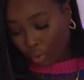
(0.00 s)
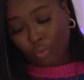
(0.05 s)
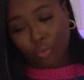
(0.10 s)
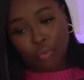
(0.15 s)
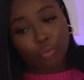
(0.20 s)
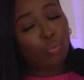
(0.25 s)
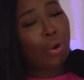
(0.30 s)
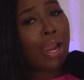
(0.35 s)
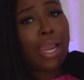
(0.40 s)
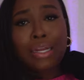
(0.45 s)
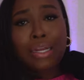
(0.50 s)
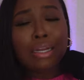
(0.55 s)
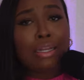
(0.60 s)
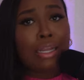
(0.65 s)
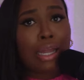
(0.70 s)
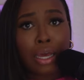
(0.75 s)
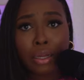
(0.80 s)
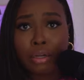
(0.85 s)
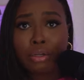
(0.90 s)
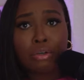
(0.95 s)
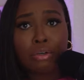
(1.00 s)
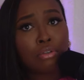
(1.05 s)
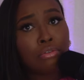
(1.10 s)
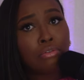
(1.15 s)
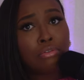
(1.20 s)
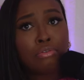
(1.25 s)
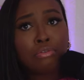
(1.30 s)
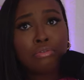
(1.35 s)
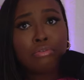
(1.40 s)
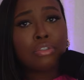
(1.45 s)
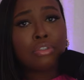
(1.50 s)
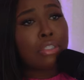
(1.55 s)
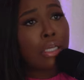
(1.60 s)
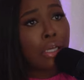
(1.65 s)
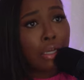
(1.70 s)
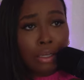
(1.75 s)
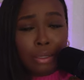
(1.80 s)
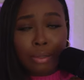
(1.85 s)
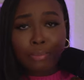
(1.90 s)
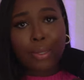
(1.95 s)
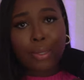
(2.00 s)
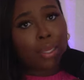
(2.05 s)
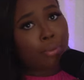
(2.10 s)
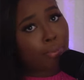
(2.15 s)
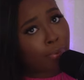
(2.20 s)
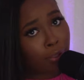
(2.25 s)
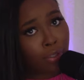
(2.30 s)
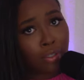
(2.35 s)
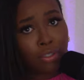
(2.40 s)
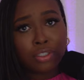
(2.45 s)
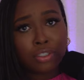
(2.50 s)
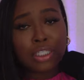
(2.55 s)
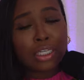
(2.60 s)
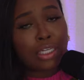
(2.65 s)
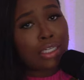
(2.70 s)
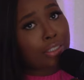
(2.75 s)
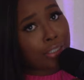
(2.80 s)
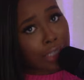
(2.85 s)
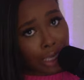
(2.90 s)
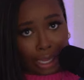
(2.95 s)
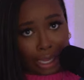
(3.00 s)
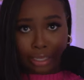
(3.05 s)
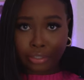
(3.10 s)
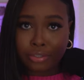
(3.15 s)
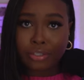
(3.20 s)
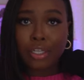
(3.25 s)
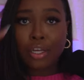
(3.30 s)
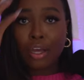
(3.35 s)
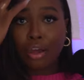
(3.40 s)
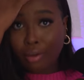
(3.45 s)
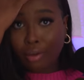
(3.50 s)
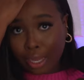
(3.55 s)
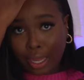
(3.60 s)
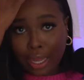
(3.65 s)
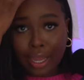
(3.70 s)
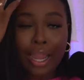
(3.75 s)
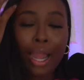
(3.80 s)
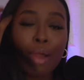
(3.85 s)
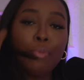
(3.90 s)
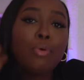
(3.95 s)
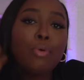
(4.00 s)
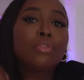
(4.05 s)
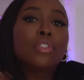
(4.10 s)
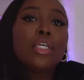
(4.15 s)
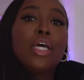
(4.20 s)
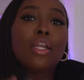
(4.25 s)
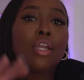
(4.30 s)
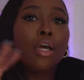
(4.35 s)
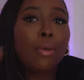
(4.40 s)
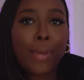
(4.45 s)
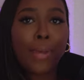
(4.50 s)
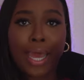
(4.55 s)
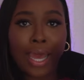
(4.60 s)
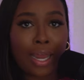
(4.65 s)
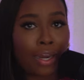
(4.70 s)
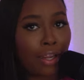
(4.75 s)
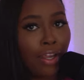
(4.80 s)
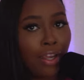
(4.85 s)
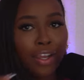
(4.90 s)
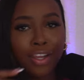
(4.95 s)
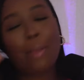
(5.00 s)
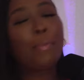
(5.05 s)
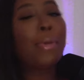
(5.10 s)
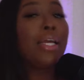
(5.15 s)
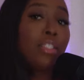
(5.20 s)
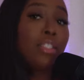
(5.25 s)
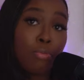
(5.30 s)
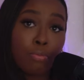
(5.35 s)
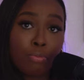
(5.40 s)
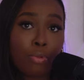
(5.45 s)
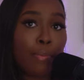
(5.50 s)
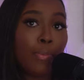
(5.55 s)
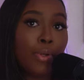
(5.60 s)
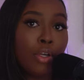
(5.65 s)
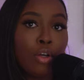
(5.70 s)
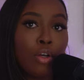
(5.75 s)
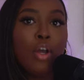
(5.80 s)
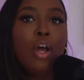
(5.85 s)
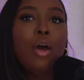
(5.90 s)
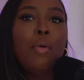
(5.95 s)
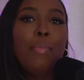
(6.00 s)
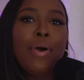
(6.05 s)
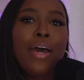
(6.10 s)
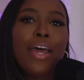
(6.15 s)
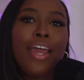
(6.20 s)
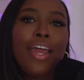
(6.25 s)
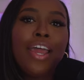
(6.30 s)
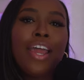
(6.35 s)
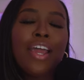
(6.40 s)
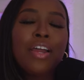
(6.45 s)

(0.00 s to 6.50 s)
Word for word: Write a letter. Something, baby. Send a text. Okay? I won't tell nobody. Might tell my mama, though. But